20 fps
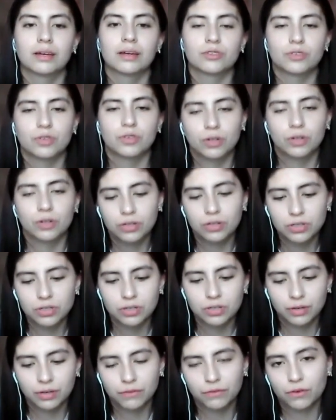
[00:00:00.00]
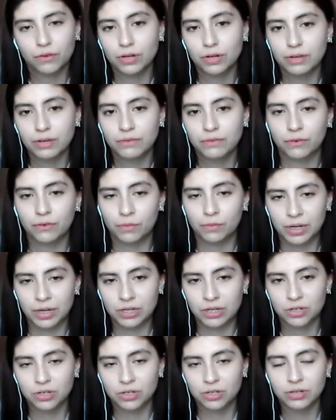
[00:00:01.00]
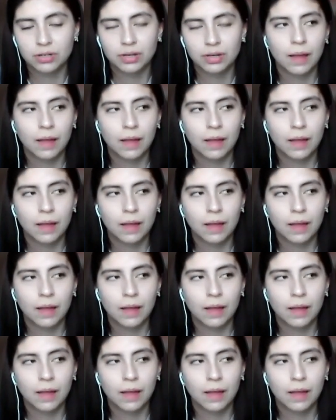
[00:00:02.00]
search for information.